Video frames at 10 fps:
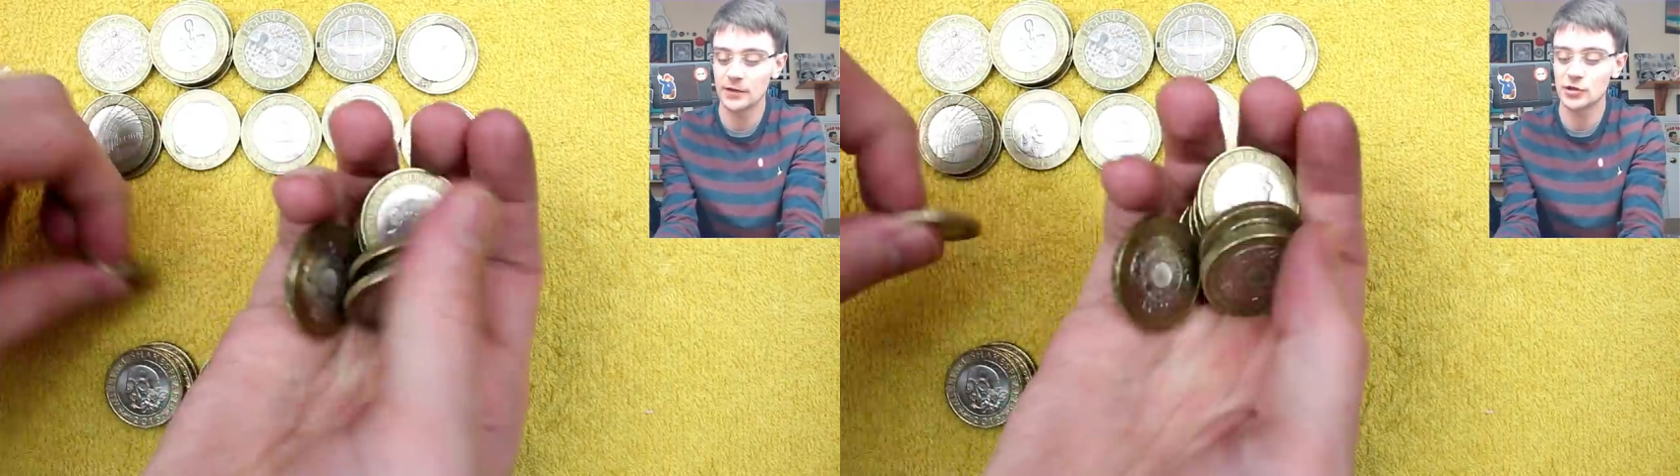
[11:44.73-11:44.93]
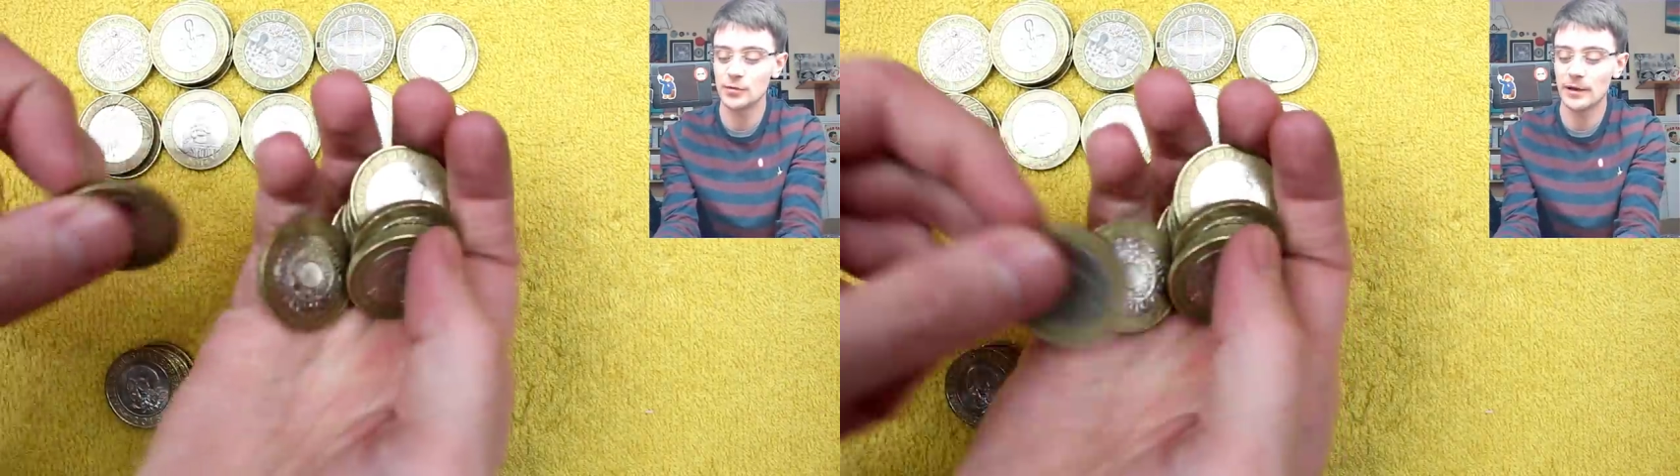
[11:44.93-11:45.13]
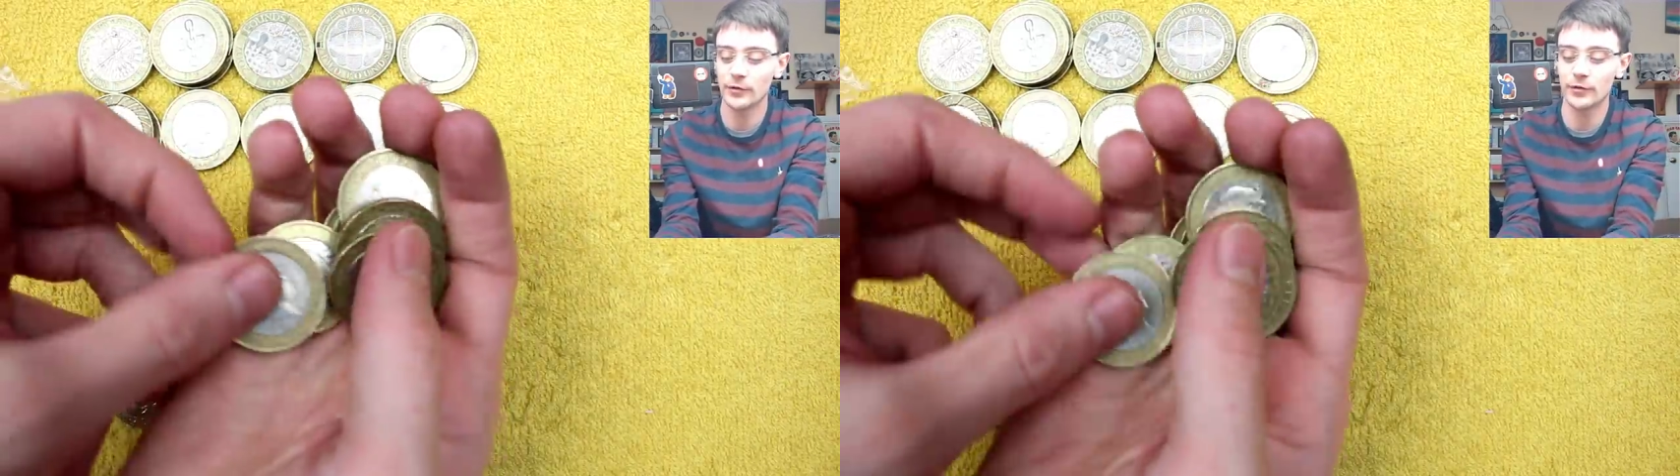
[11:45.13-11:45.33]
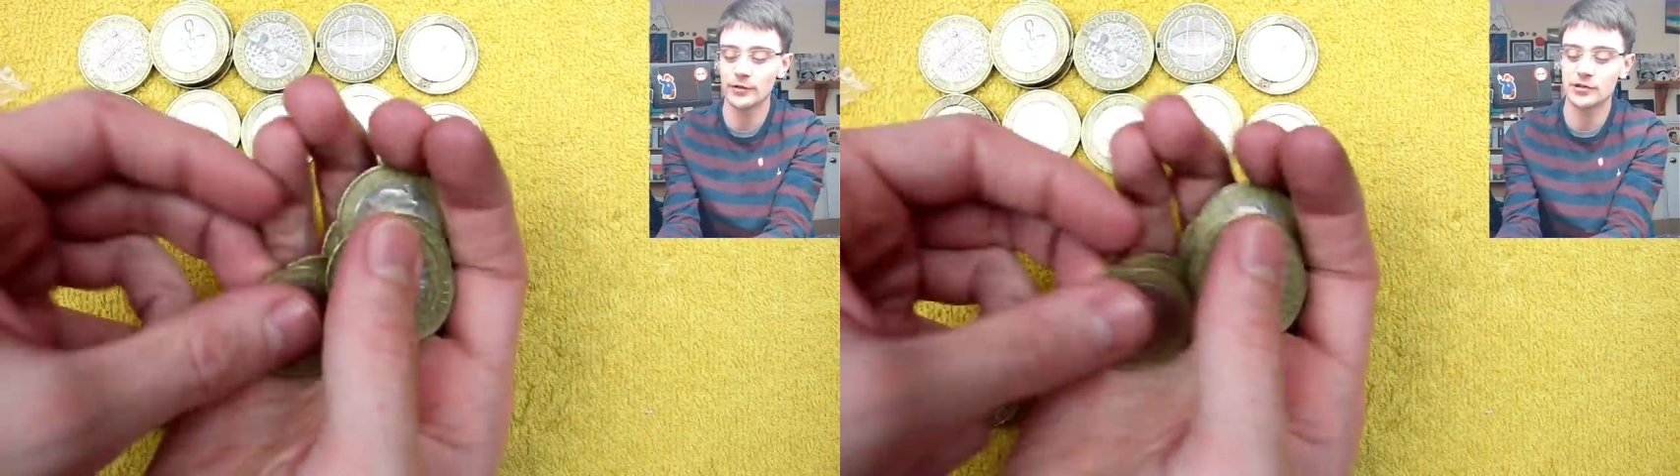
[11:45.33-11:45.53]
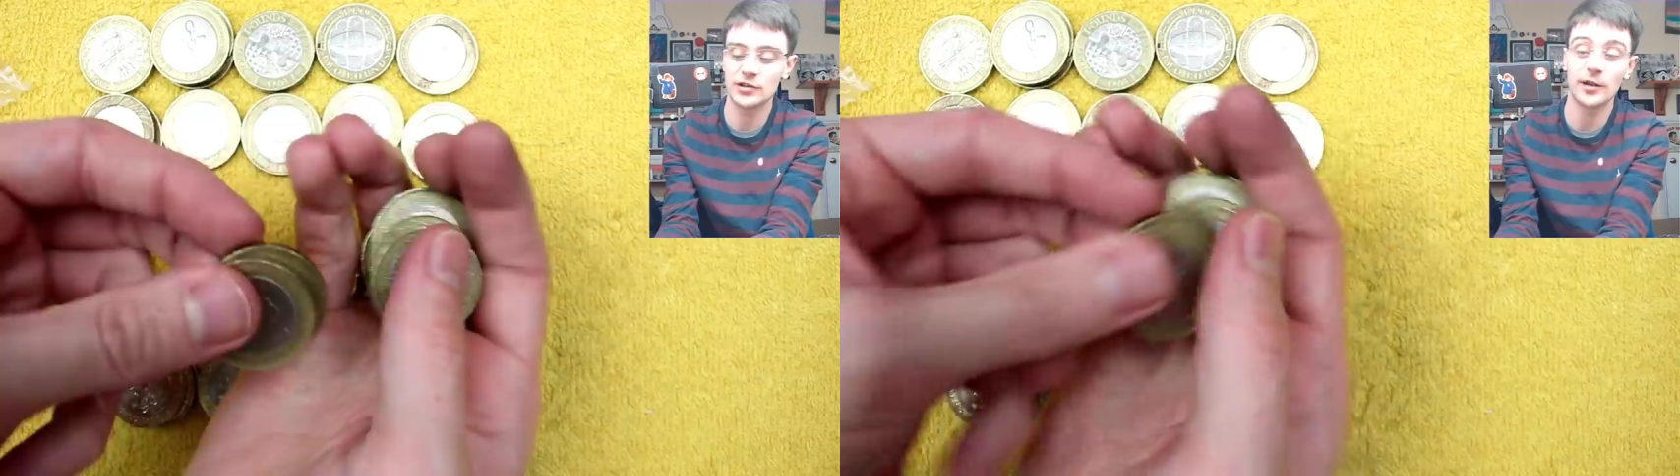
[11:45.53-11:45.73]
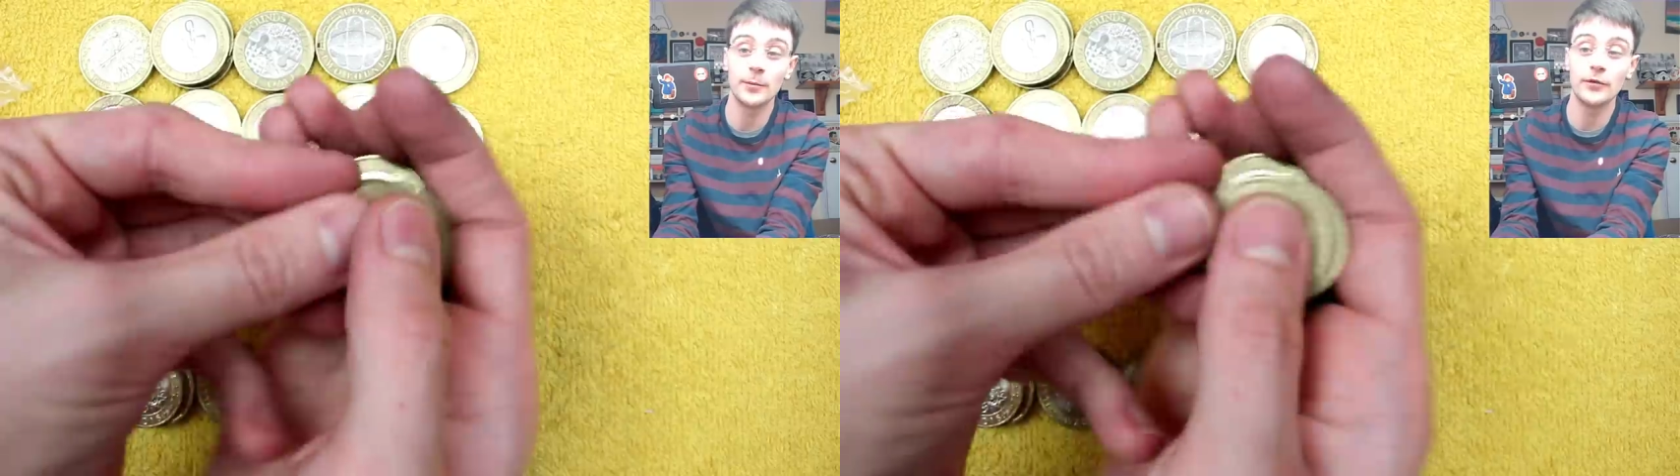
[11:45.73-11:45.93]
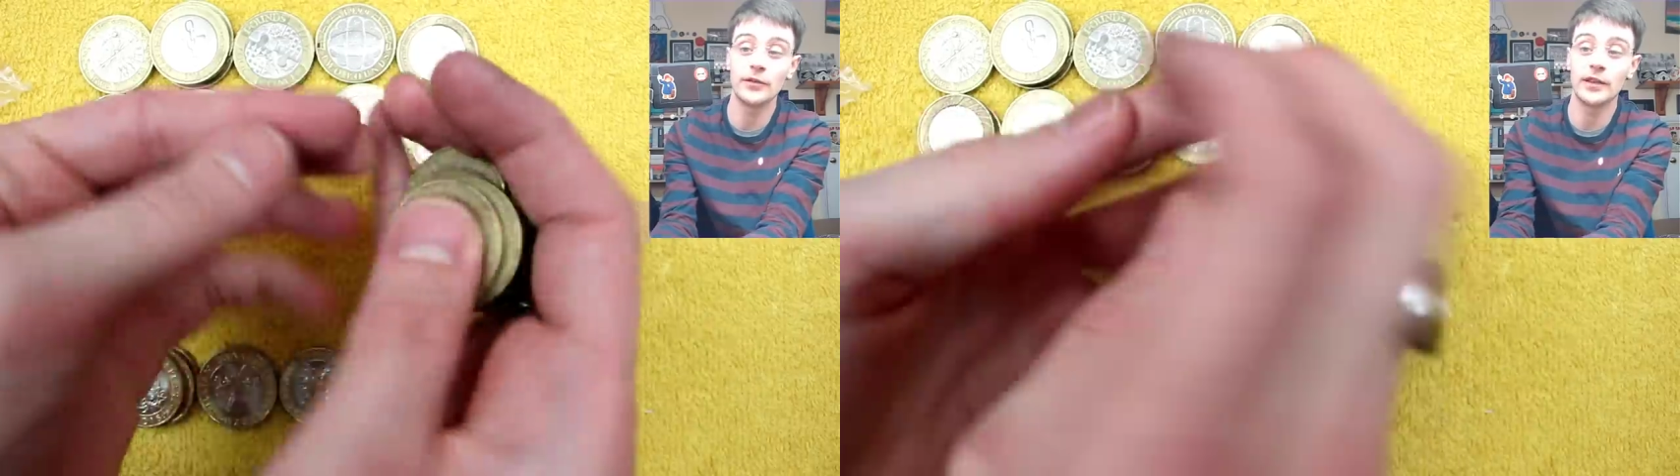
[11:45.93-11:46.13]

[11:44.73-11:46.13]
G-Van coins start moving